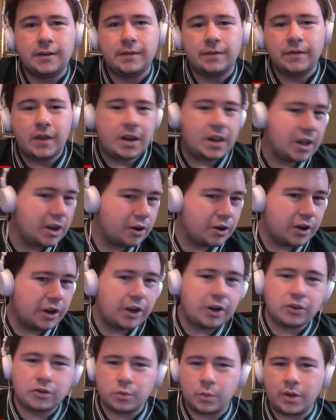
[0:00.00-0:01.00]
And
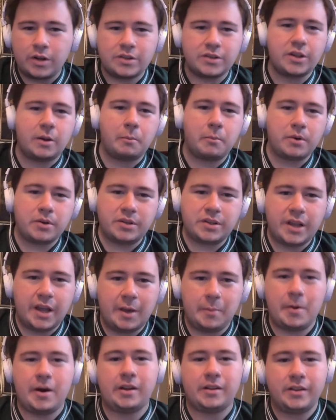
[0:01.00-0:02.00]
here's what his numbers say
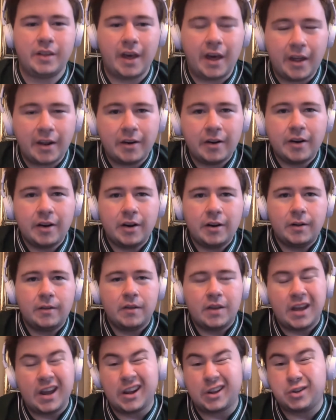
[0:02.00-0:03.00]
about that.
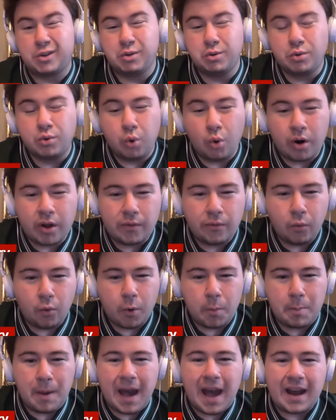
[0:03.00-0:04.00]
He had a
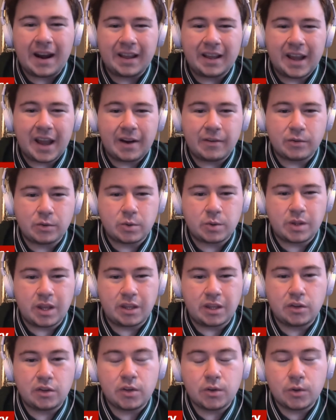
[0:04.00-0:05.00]
.224 batting average with a
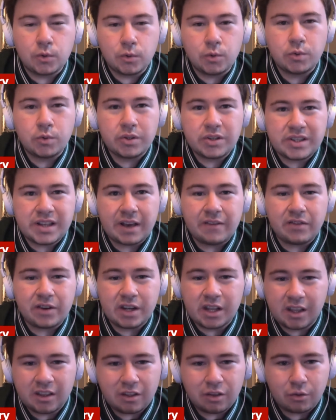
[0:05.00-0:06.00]

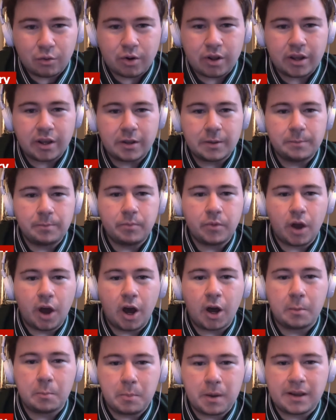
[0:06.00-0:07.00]
.273
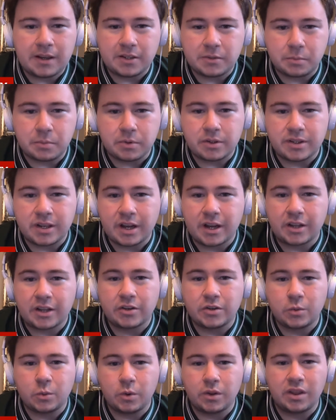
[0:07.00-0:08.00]
on-base
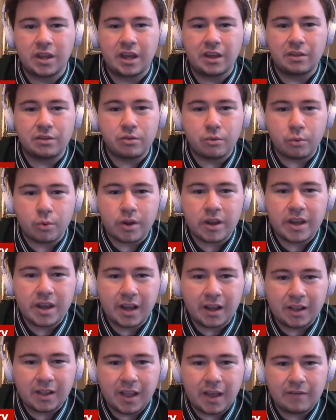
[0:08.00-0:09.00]
percentage with a
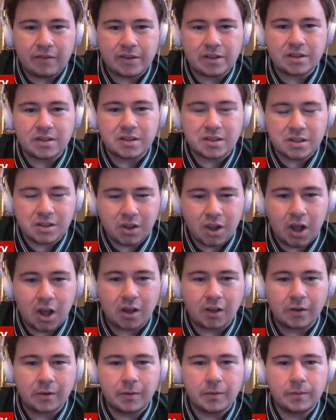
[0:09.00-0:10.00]
.311
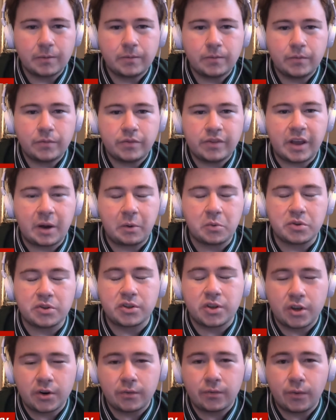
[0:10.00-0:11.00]
slug that was
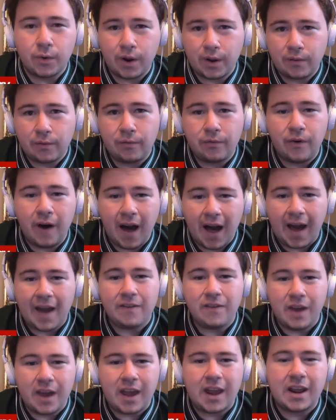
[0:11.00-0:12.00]
good for a
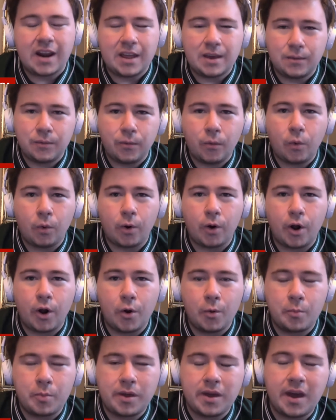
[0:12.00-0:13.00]
.584
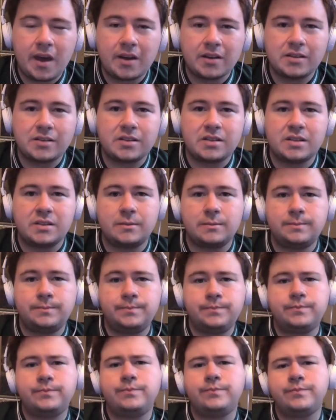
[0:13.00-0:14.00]
OPS.
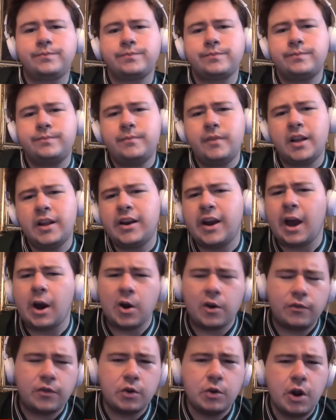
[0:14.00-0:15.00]
Now,
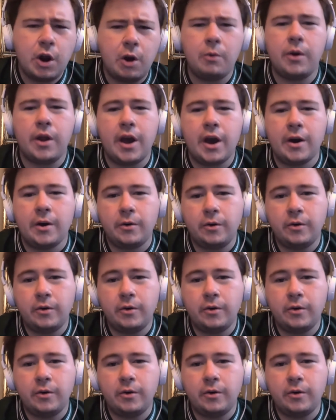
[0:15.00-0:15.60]
if you don't know,